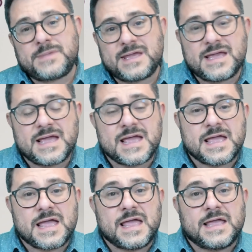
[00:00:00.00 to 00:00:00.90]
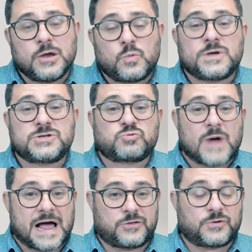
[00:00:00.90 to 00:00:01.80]
to me, it was
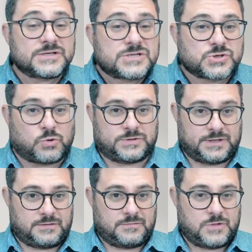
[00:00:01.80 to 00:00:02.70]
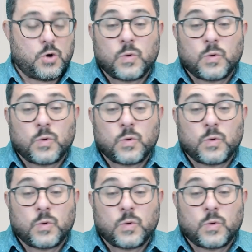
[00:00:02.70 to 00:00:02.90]
rather insulting